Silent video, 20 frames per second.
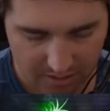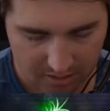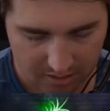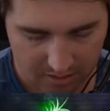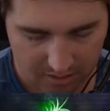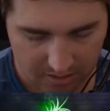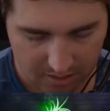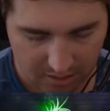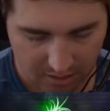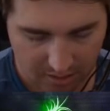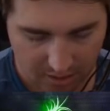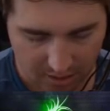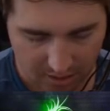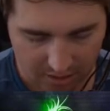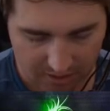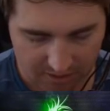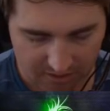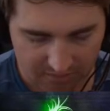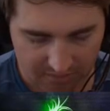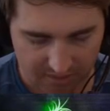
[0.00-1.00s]

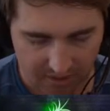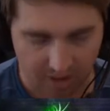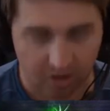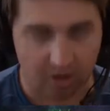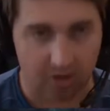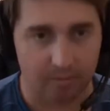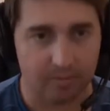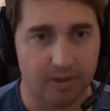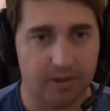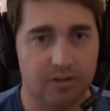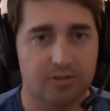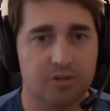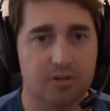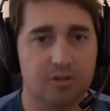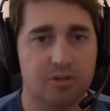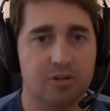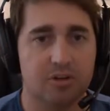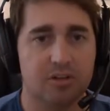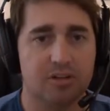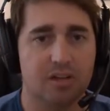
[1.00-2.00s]
cost of my army. So as
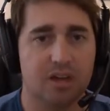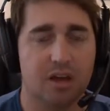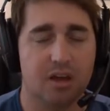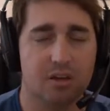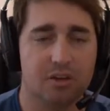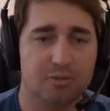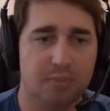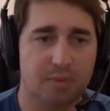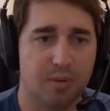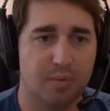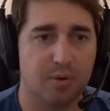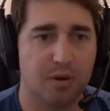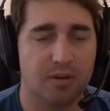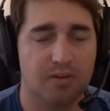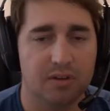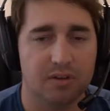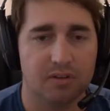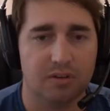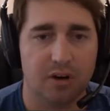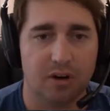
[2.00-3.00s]
you can tell, it's my
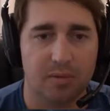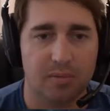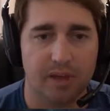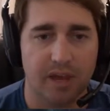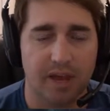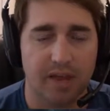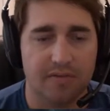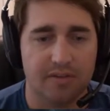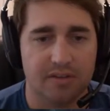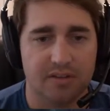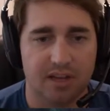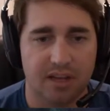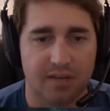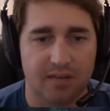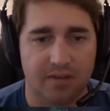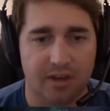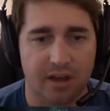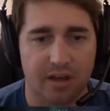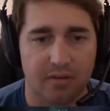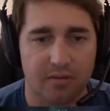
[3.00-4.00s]
previous army. I have it saved
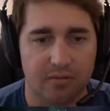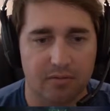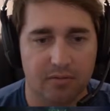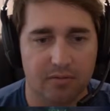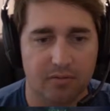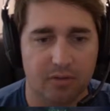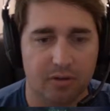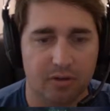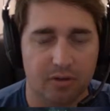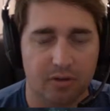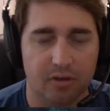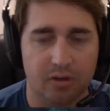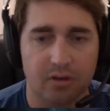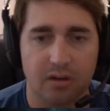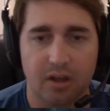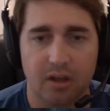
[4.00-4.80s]
down further.